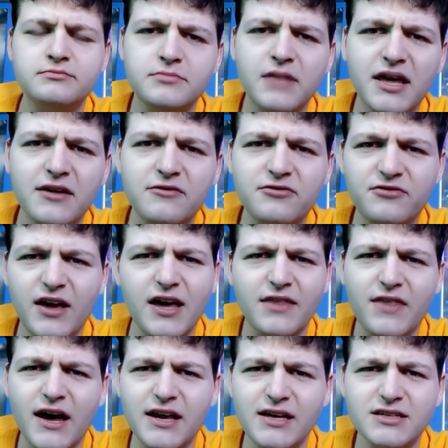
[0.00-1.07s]
They can fake
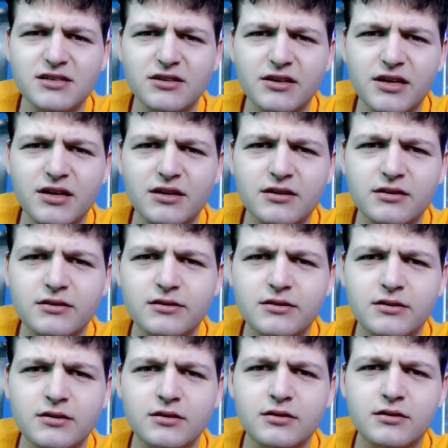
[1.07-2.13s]
that easily.
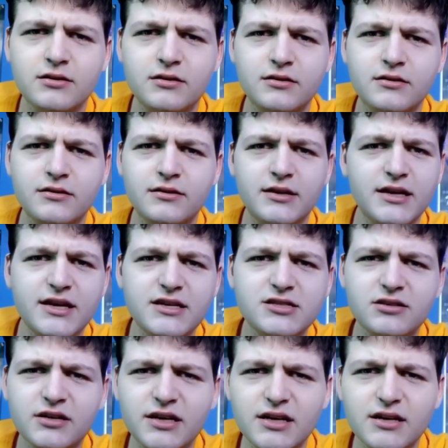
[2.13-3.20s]

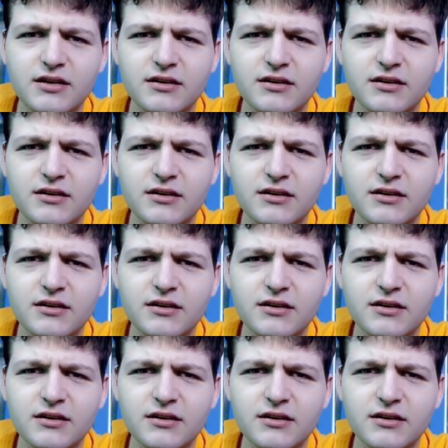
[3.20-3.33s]
Easily.